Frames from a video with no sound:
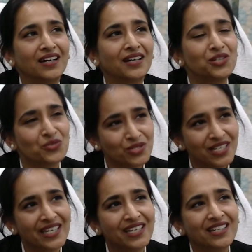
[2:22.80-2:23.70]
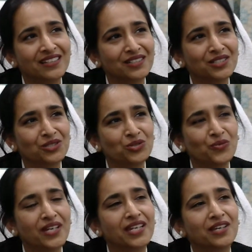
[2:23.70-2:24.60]
It was like,
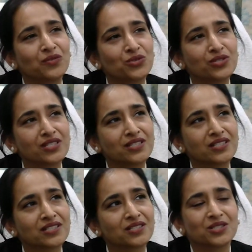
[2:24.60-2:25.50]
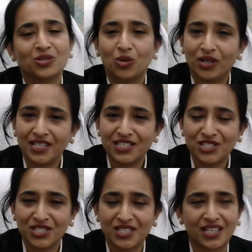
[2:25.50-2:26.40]
when I was in
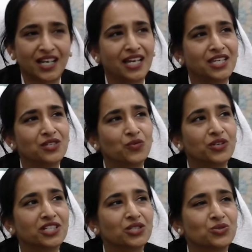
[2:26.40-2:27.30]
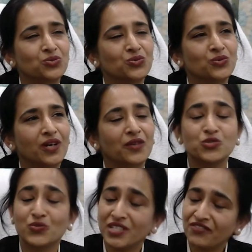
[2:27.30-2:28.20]
college, I was
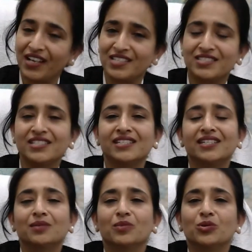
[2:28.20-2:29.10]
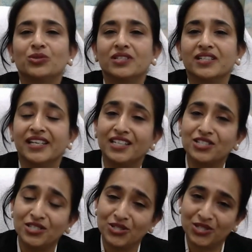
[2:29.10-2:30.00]
very fascinated about English
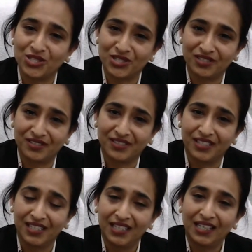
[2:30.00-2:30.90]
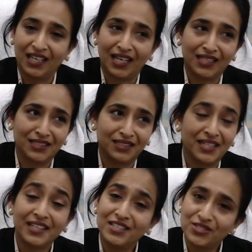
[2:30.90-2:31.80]
literature and
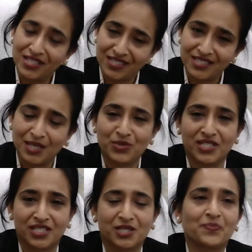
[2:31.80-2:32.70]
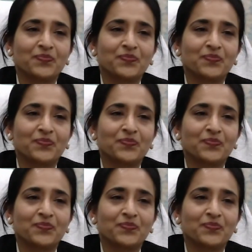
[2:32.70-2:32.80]
English as a subject.